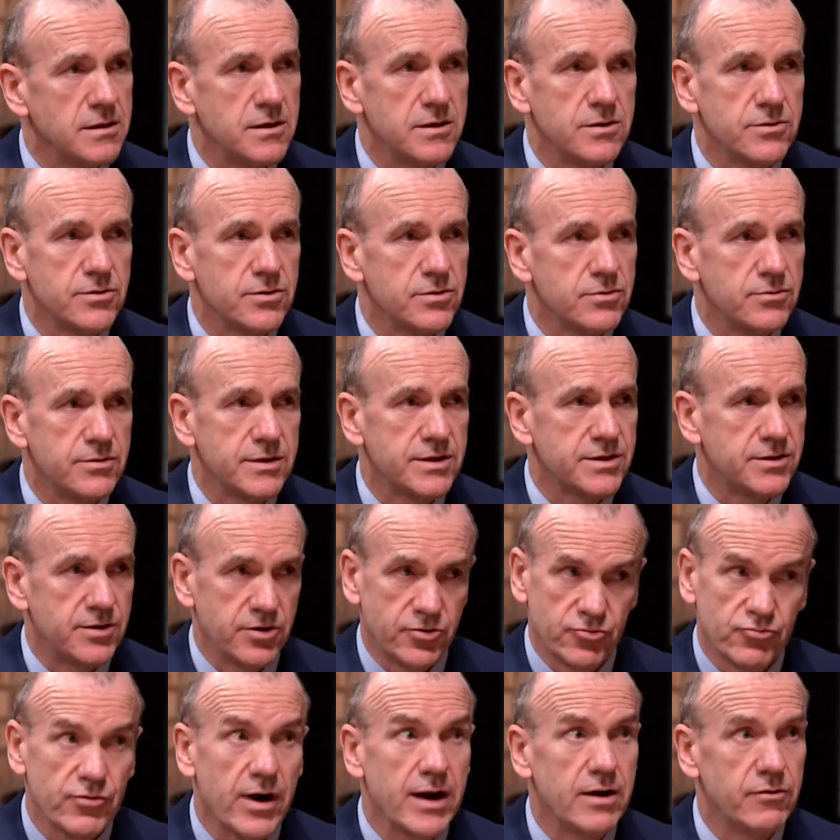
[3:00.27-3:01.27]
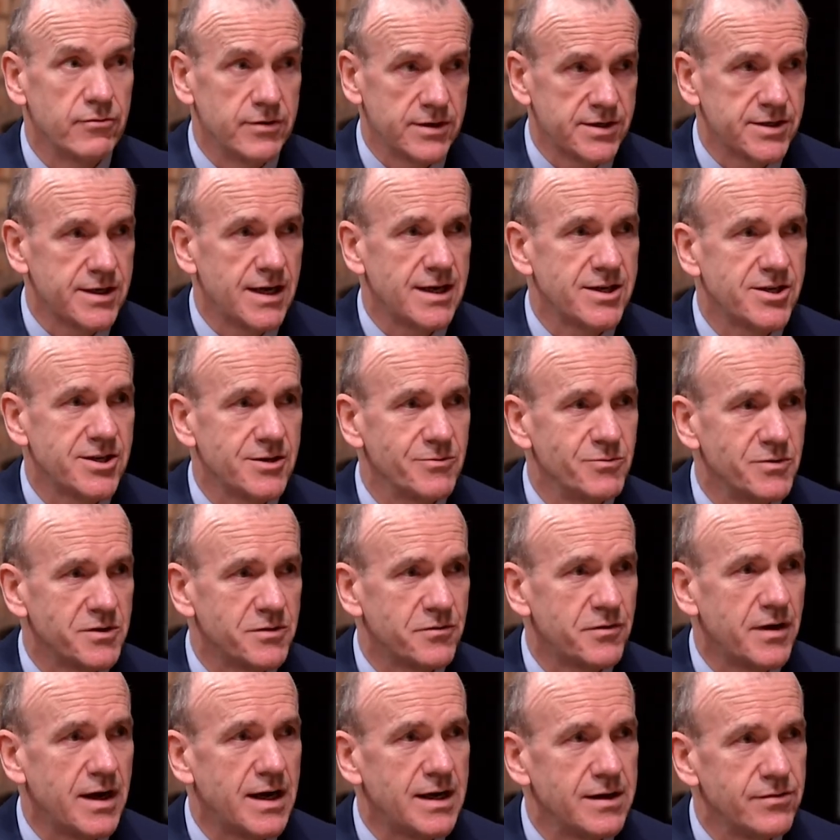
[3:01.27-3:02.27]
You know, the, the Great Recession was
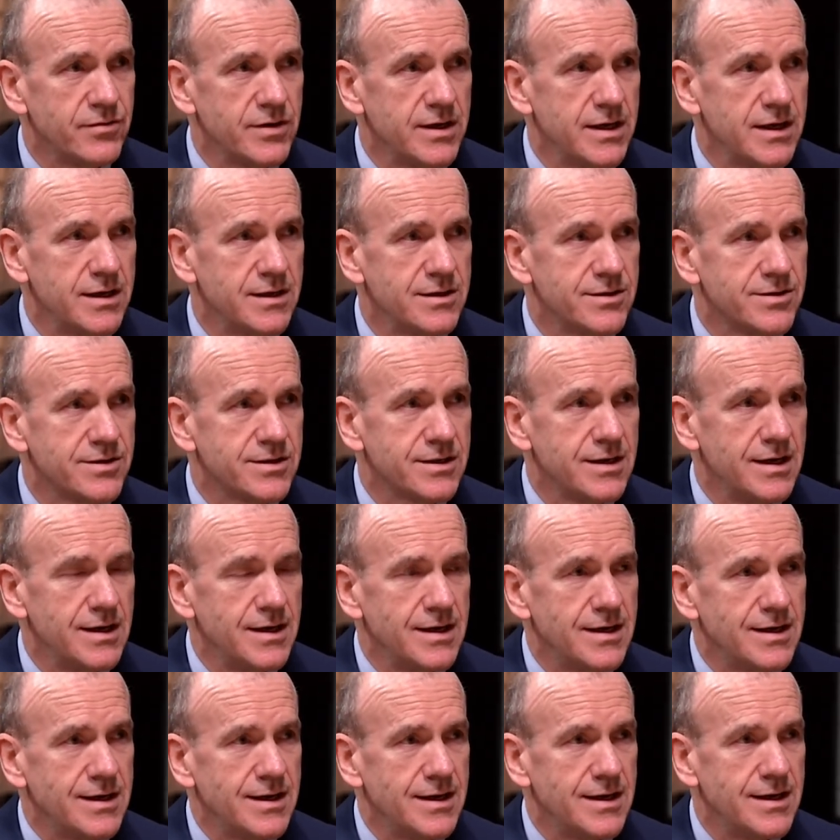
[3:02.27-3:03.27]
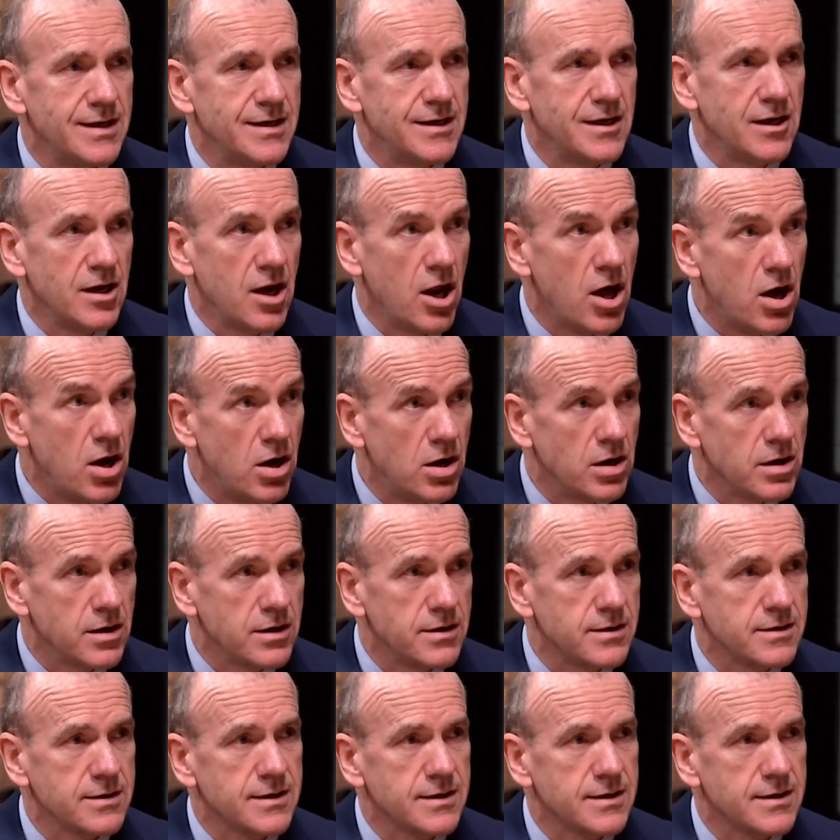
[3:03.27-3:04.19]
five years long,